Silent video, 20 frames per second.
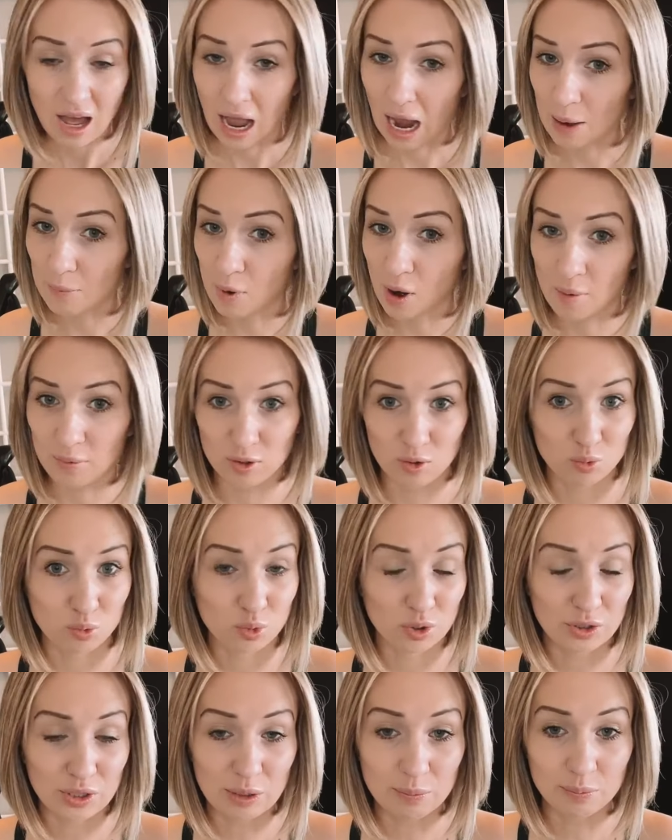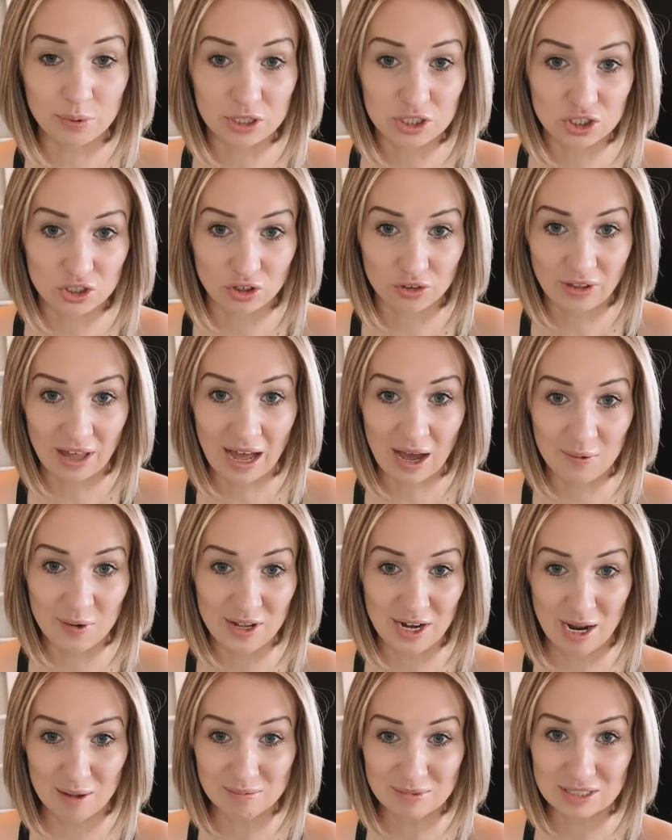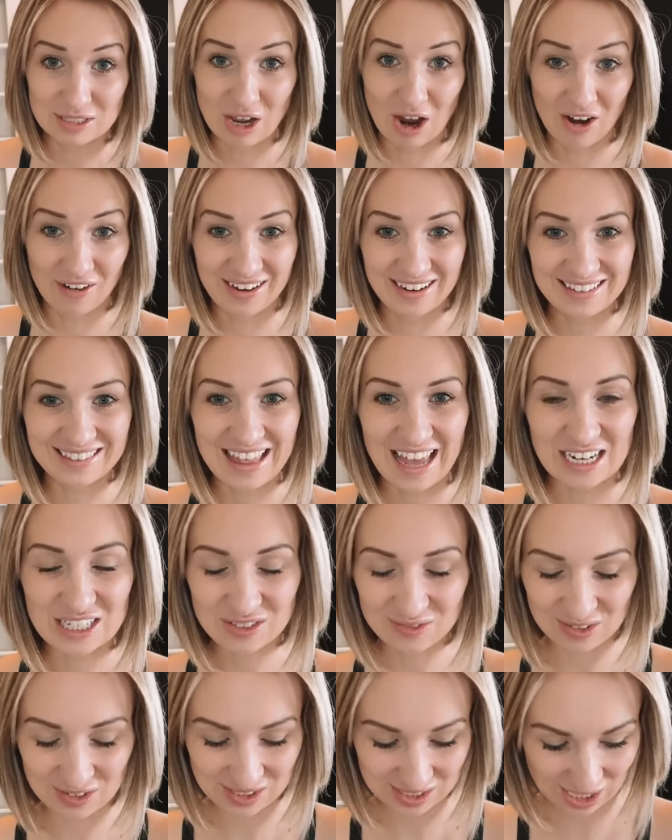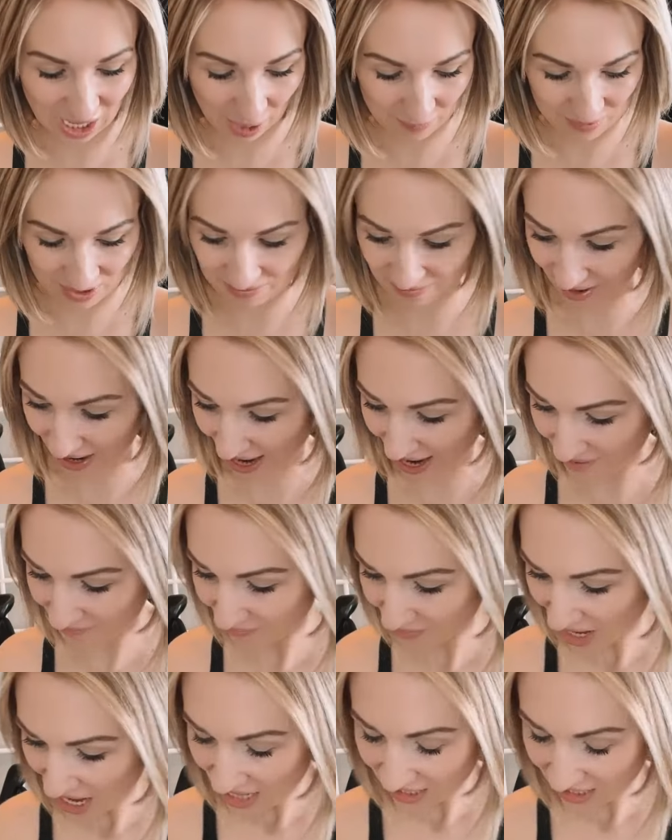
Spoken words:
I probably really butchered that one. I'm sorry. Thanks for stopping by.